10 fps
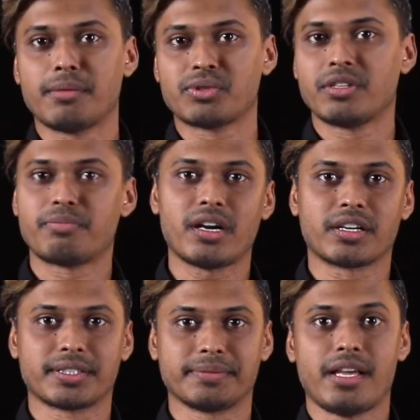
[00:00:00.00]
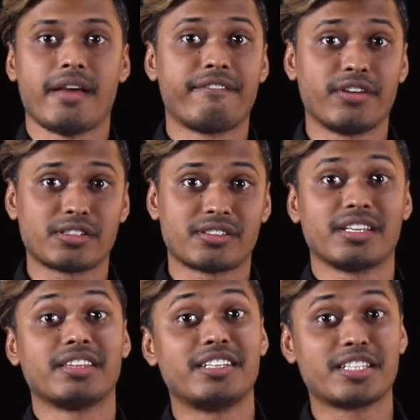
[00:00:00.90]
comes with the product.
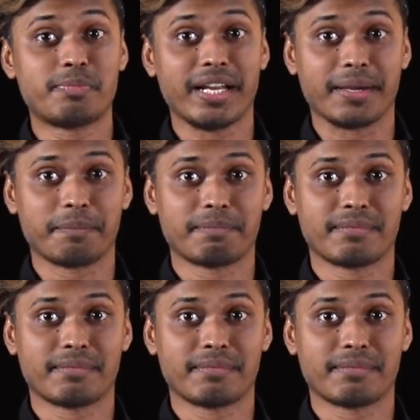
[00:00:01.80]
First, the display.